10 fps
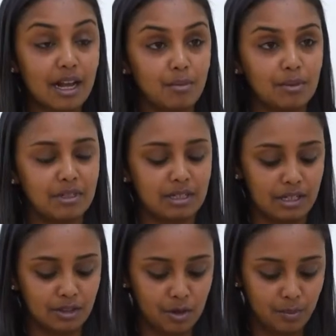happened
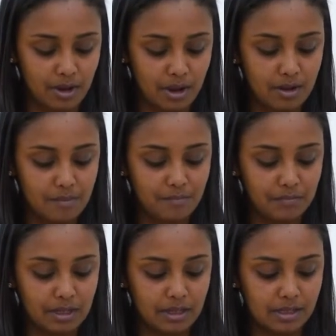in Ethiopia
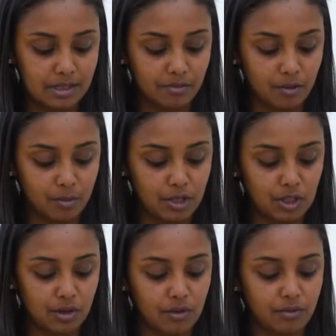is the
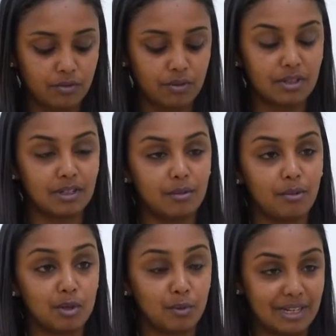formation of a
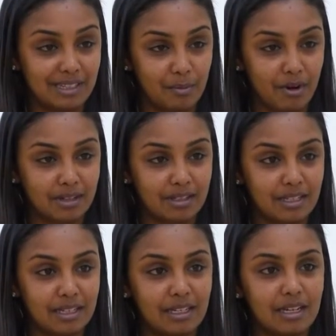Prosperity
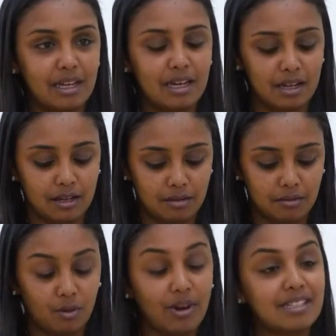Party."
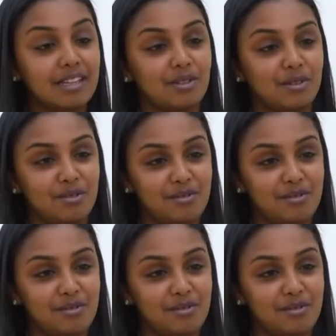Why is that so?